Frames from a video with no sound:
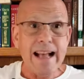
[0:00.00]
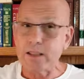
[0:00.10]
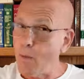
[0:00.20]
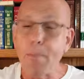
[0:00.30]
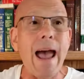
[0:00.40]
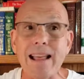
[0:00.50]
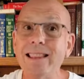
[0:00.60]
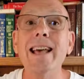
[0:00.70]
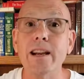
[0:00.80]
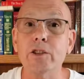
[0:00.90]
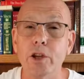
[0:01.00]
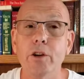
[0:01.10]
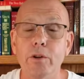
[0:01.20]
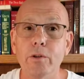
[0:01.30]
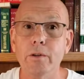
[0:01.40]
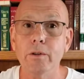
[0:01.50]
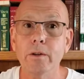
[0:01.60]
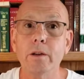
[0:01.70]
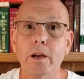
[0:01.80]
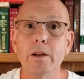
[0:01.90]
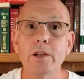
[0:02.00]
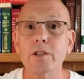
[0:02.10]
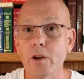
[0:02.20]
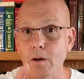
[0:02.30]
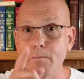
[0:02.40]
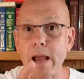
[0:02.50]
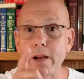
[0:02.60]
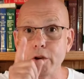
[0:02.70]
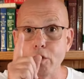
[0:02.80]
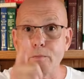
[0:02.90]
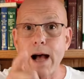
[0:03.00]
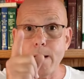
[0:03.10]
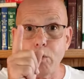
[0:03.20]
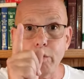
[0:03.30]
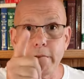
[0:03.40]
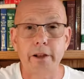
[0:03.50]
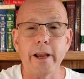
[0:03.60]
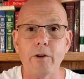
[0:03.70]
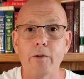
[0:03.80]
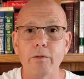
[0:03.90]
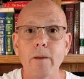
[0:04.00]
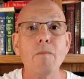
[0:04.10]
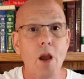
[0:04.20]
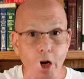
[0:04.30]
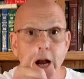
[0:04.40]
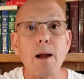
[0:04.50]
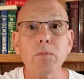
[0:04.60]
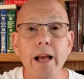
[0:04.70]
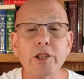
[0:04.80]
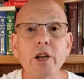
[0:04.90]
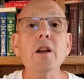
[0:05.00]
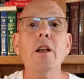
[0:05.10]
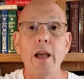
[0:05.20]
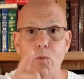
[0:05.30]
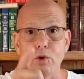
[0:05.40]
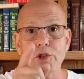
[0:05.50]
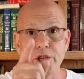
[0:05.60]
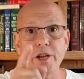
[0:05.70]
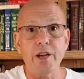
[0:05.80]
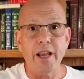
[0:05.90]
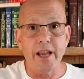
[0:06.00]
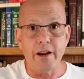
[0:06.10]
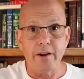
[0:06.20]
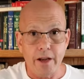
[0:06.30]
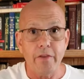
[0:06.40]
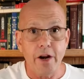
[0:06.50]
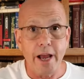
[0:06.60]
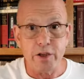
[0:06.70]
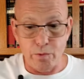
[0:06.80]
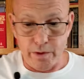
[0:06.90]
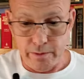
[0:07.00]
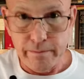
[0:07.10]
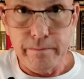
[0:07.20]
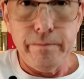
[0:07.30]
that's a bad thing too, because it's going to make your Bible illegal. God bless you, and we'll see you again in the next one.